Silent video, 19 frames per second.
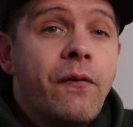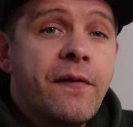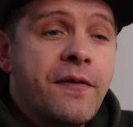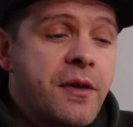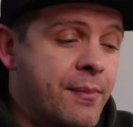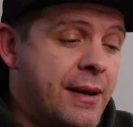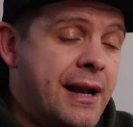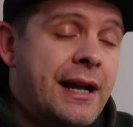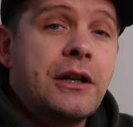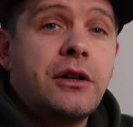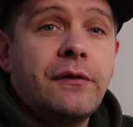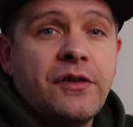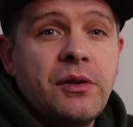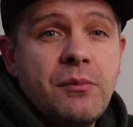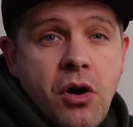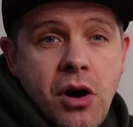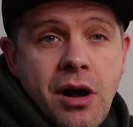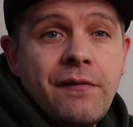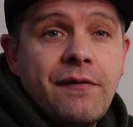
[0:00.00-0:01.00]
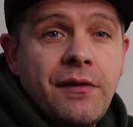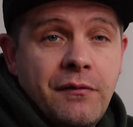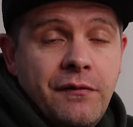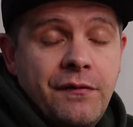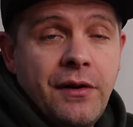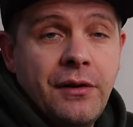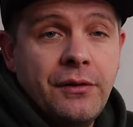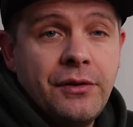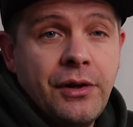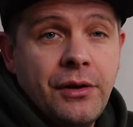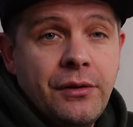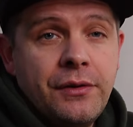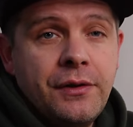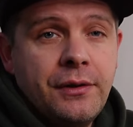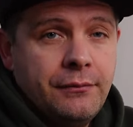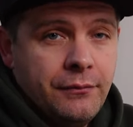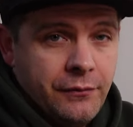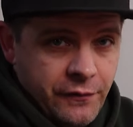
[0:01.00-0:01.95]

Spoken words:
of the back of some iPhone photos,